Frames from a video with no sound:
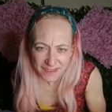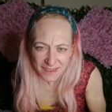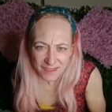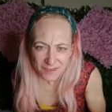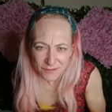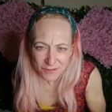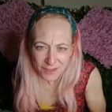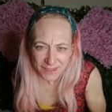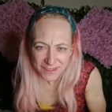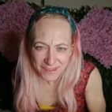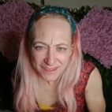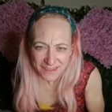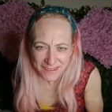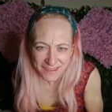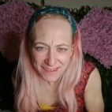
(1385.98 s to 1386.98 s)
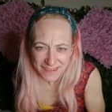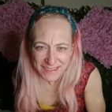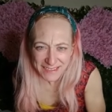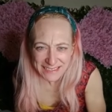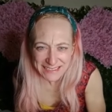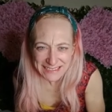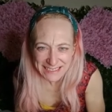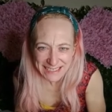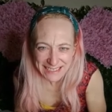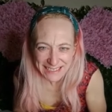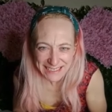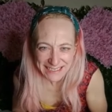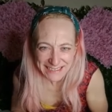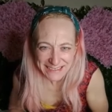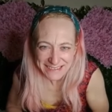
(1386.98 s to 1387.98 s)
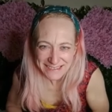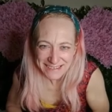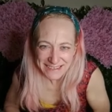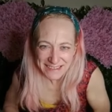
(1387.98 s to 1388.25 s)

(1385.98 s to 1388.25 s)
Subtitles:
Hi Freya, hi Lisa,